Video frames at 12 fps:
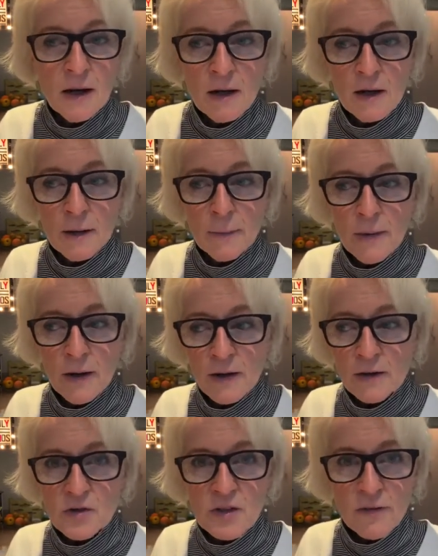I
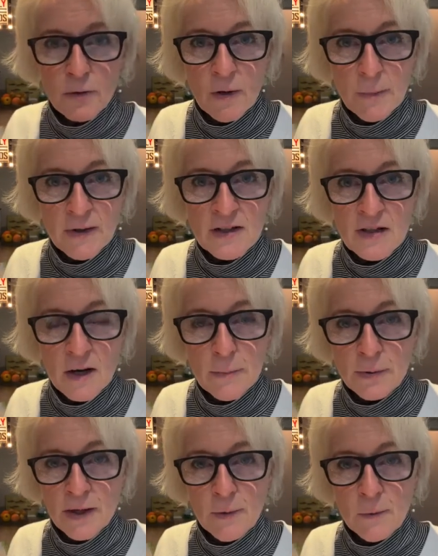used to have a great big thyme
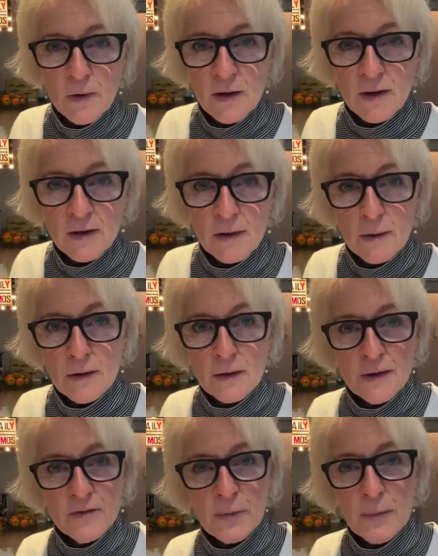plant where I
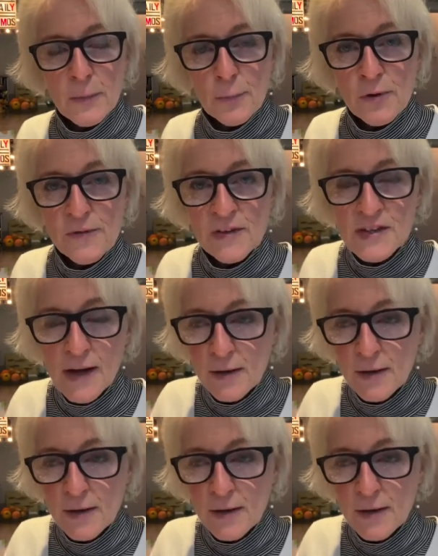lived in my previous